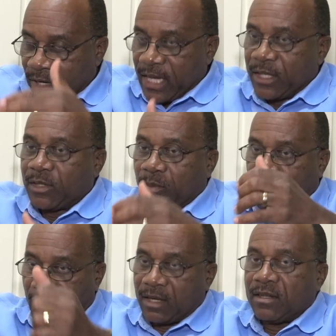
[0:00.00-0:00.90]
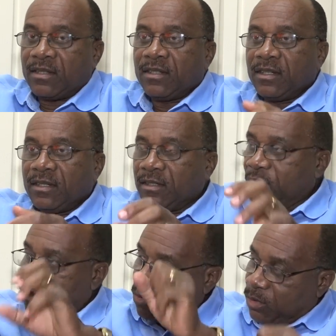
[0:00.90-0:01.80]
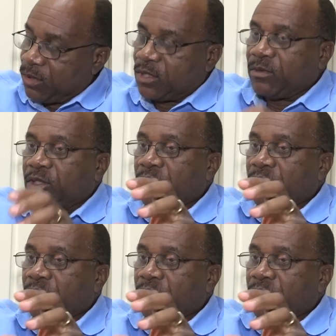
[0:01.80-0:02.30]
Rettimeyer, is convinced that there